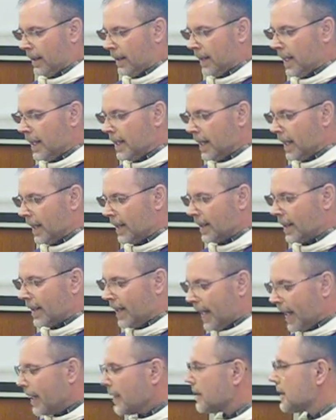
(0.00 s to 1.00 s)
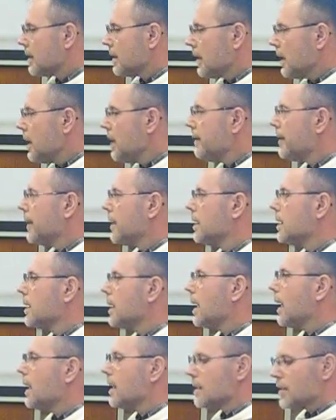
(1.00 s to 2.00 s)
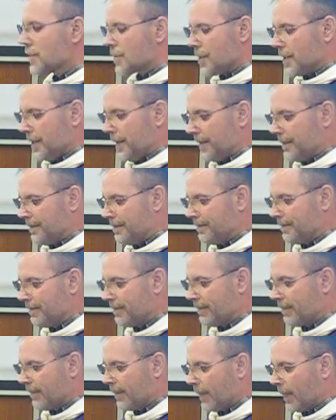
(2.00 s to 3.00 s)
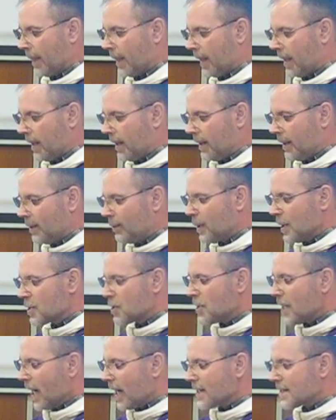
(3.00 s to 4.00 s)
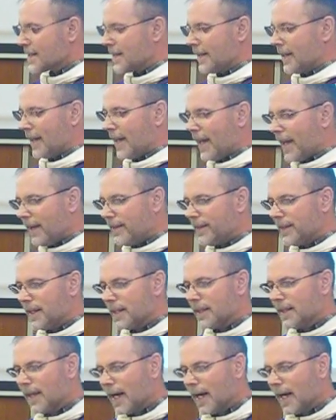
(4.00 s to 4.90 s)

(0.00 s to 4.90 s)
in a get-even culture, which doesn't have the